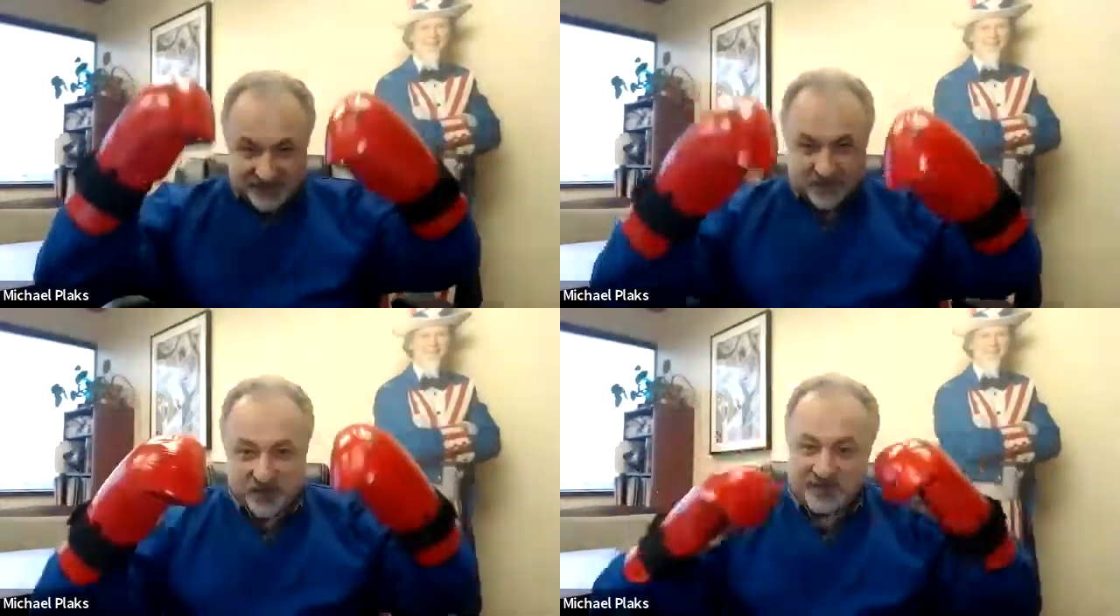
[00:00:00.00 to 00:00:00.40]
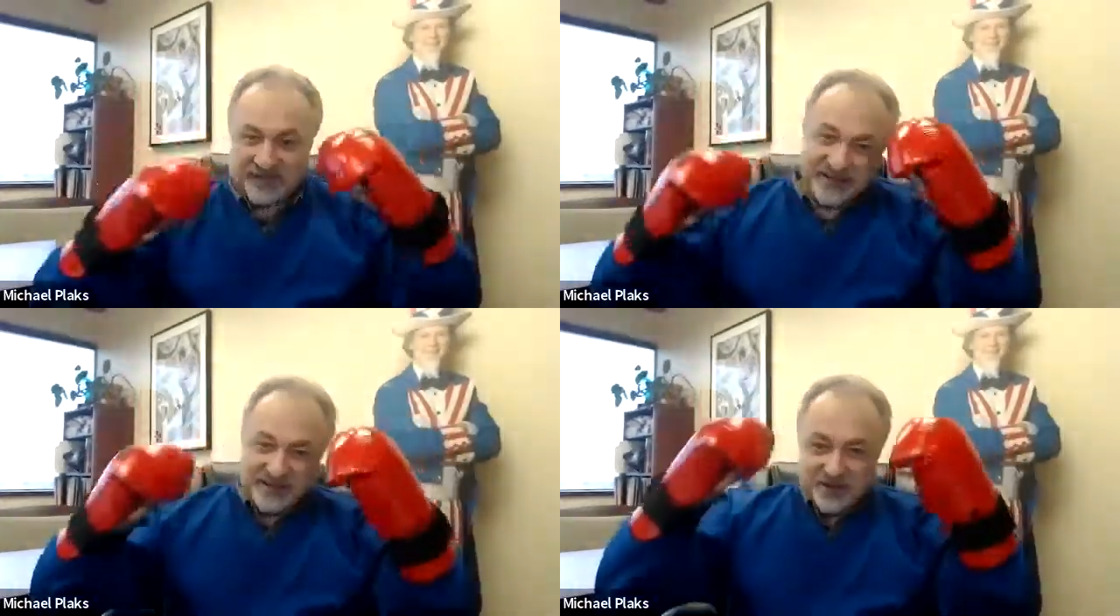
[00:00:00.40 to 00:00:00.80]
with
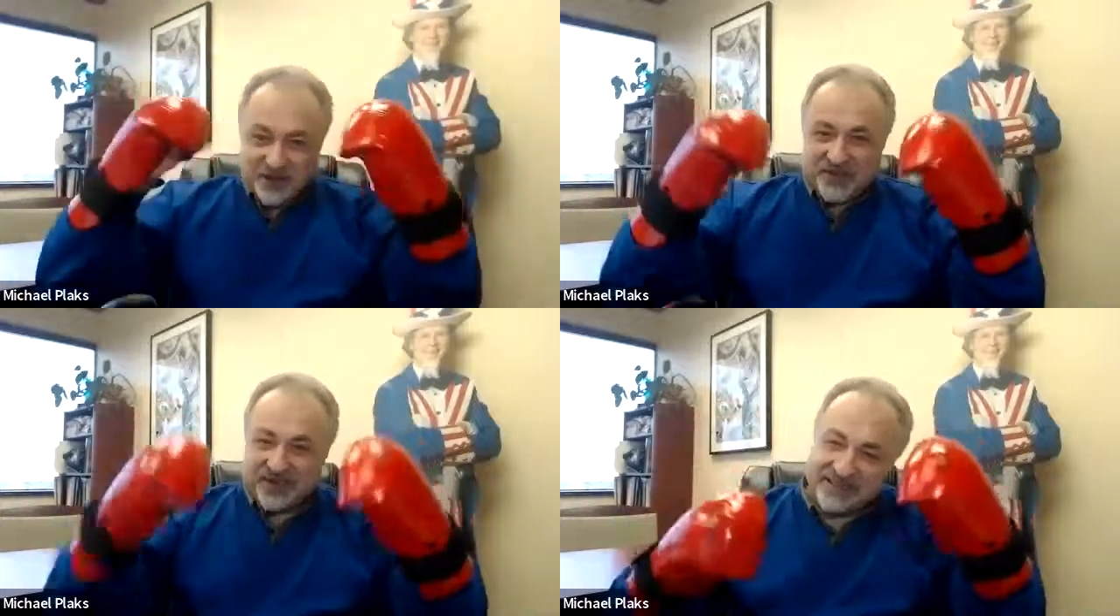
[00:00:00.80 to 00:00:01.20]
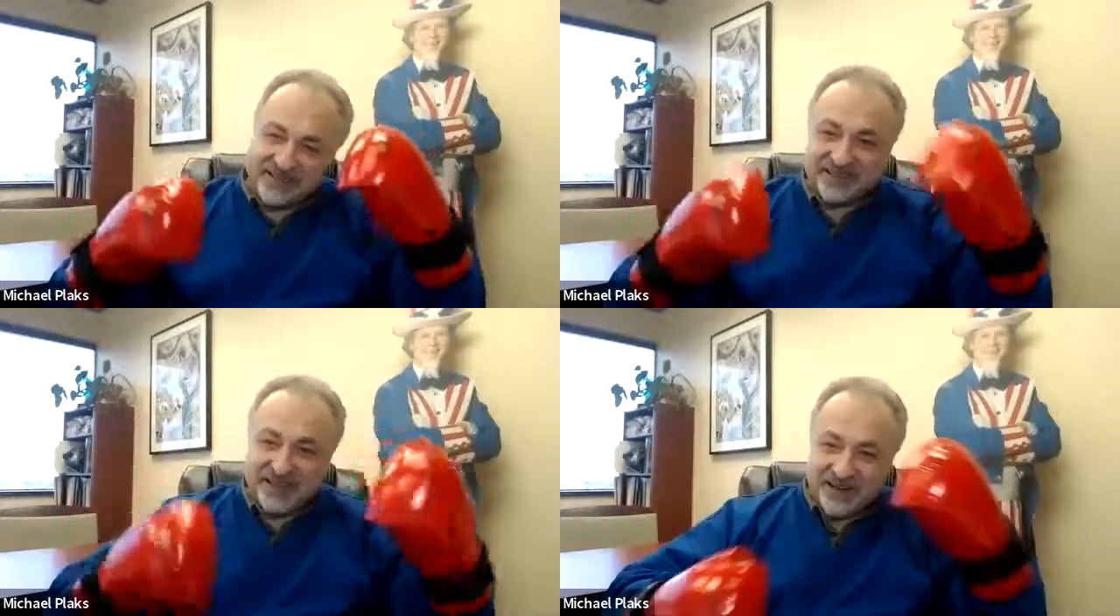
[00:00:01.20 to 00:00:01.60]
the
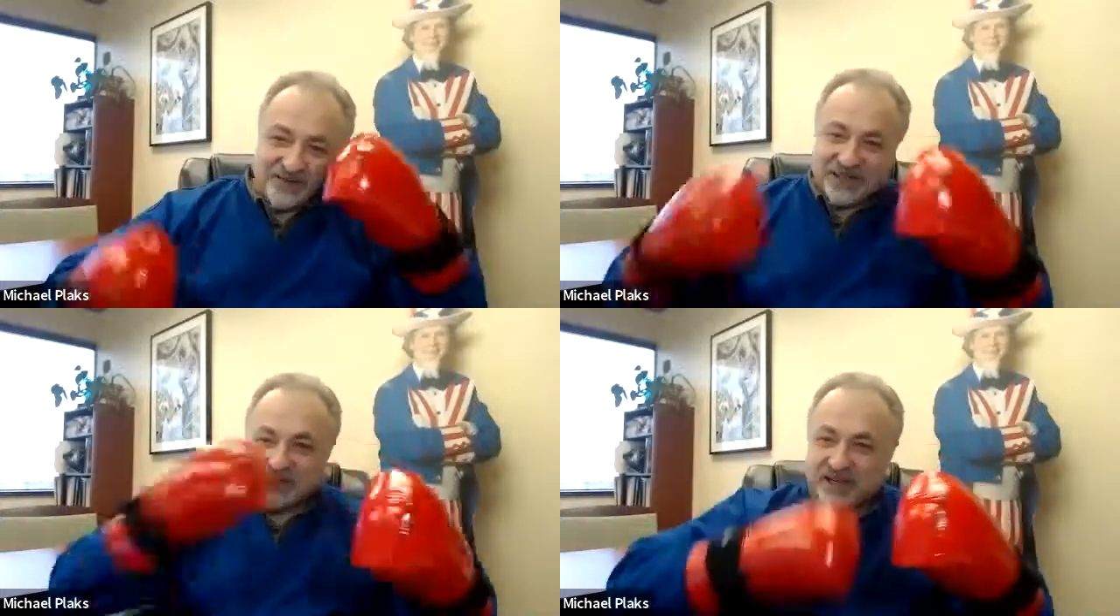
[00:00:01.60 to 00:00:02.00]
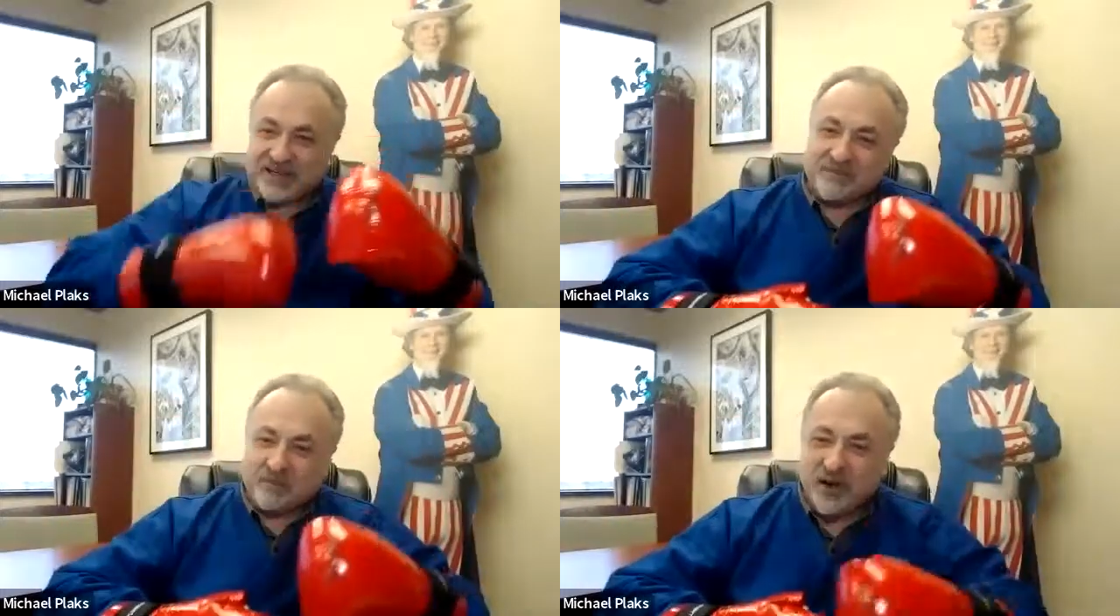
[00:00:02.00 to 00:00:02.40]
red gloves so we
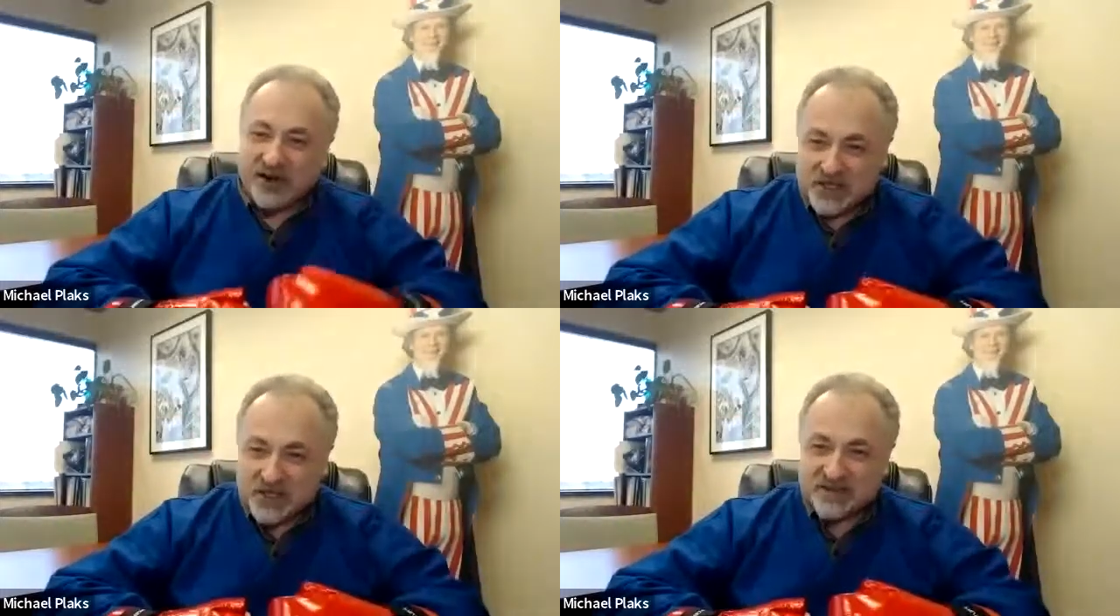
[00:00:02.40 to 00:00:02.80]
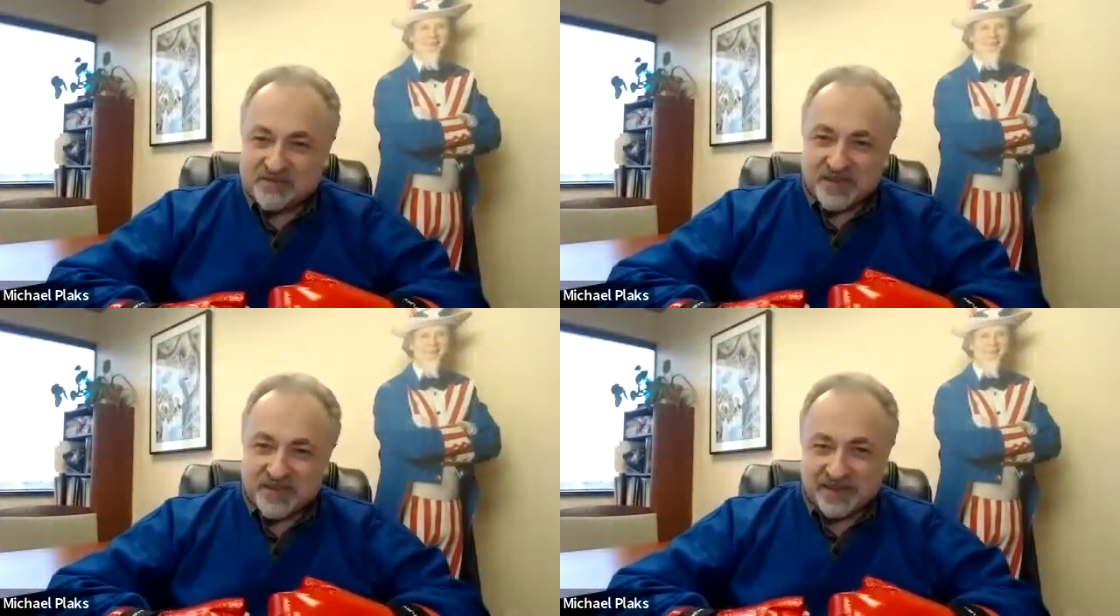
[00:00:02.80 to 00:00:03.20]
can punch
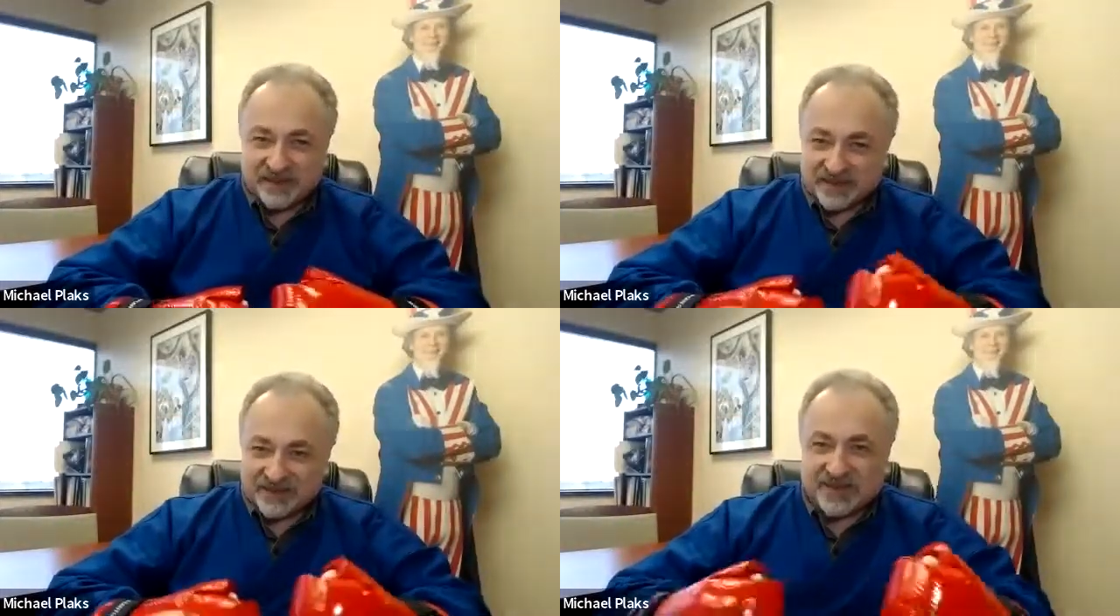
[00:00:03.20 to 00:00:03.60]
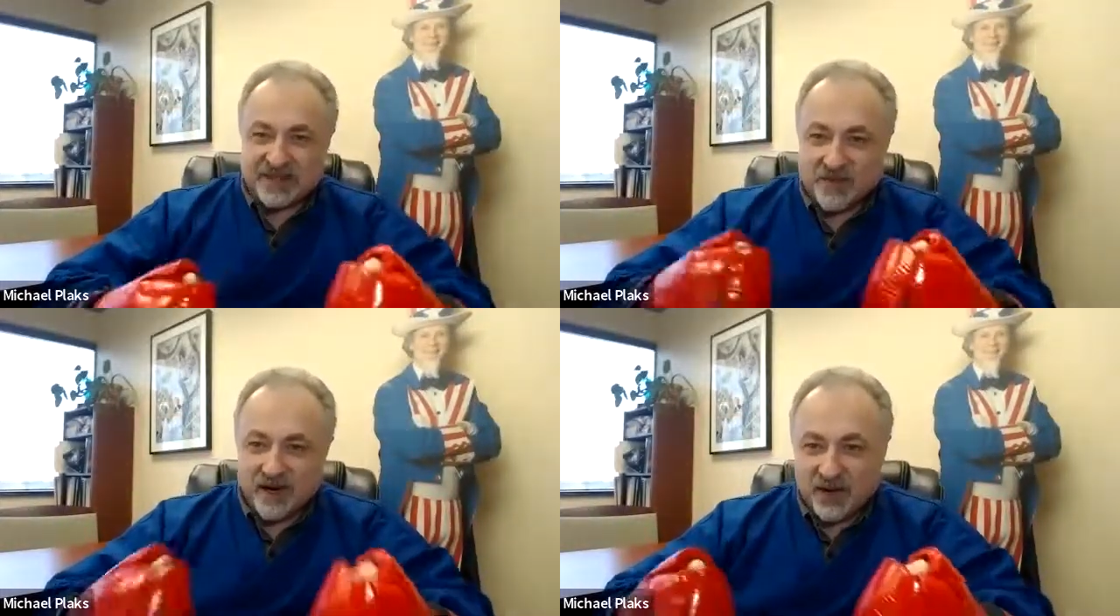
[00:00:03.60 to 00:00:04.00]
Uncle
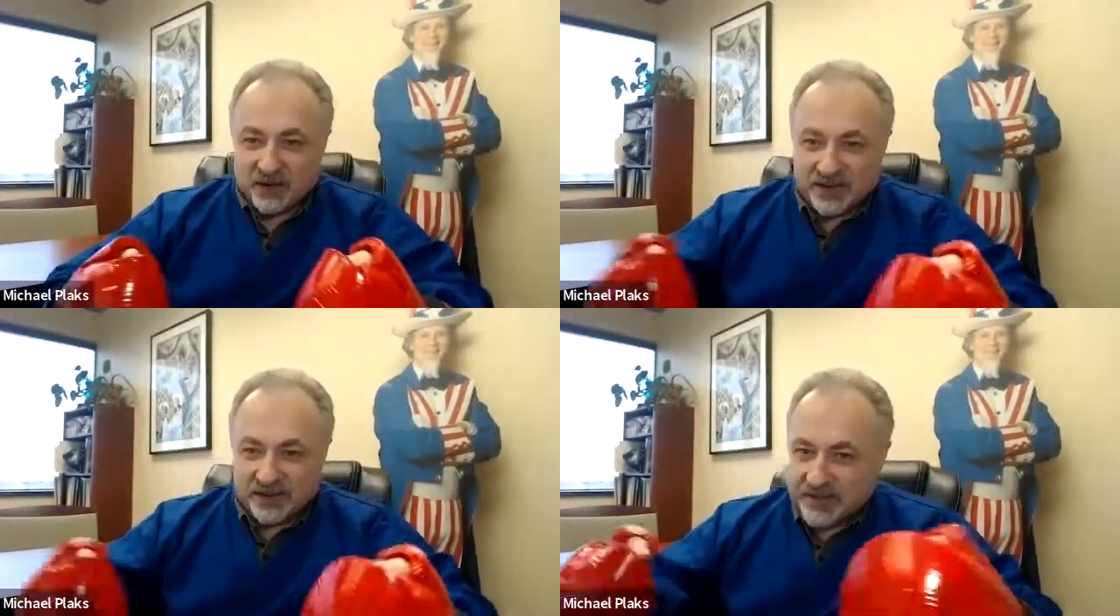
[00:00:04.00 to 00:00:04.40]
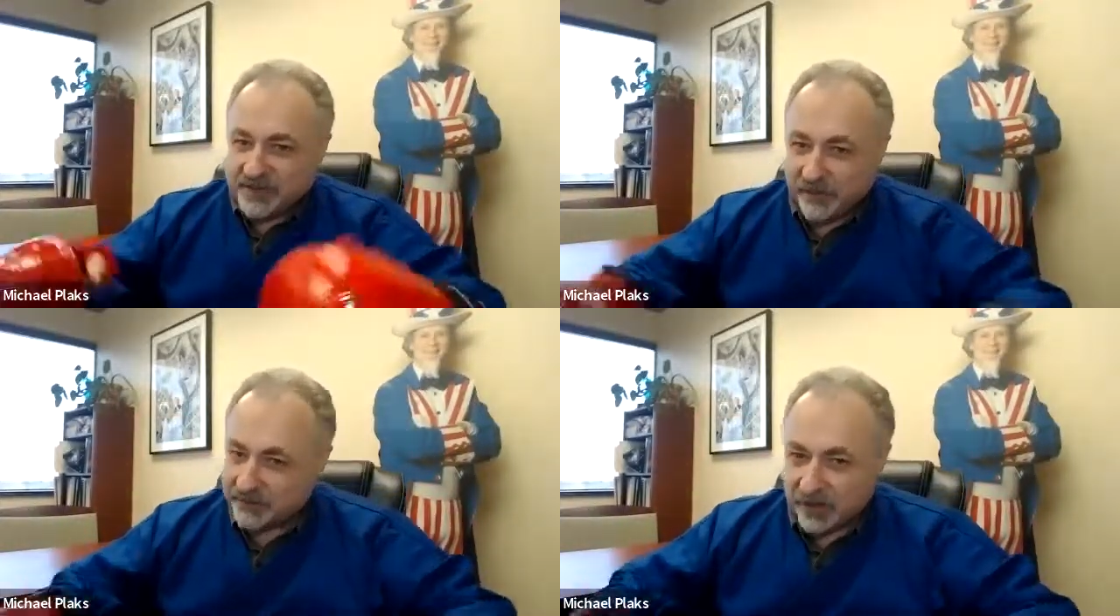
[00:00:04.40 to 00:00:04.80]
Sam out and
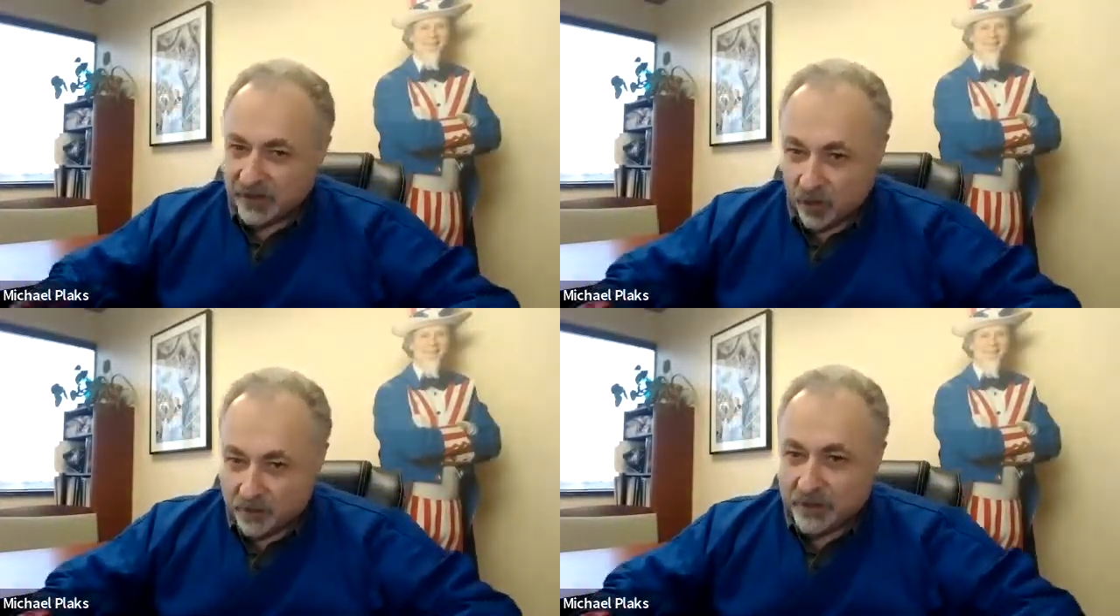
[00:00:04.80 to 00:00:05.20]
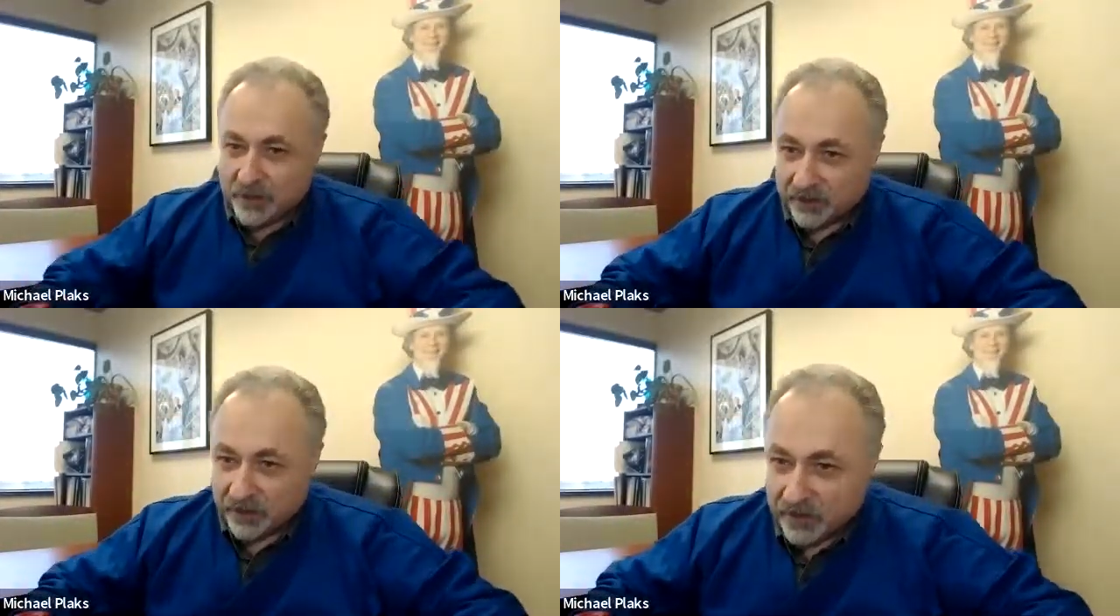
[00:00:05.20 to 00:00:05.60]
defend our
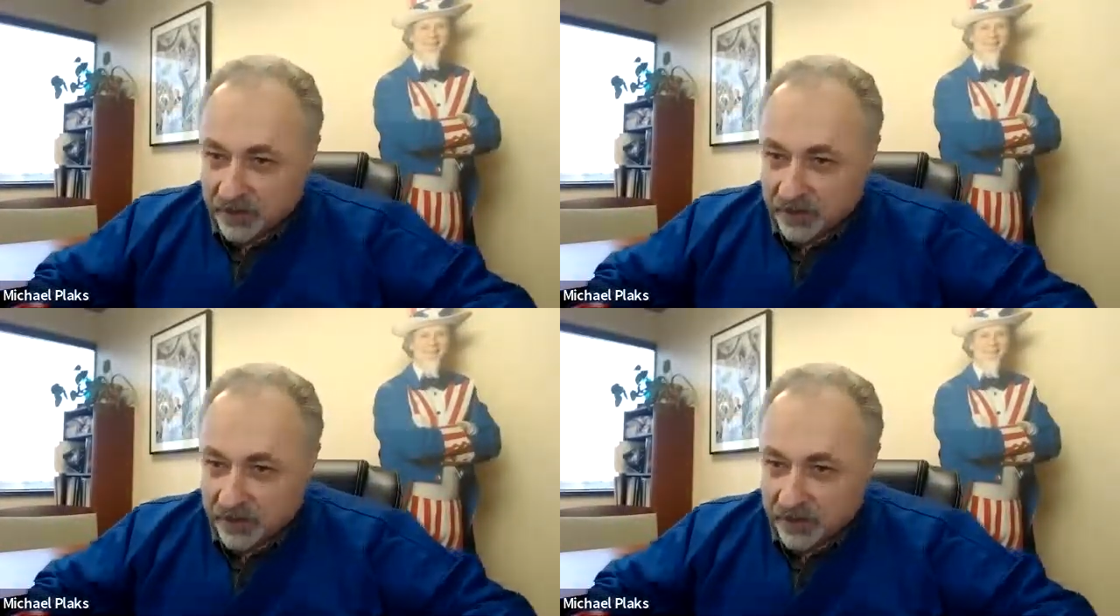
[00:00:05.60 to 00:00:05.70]
people.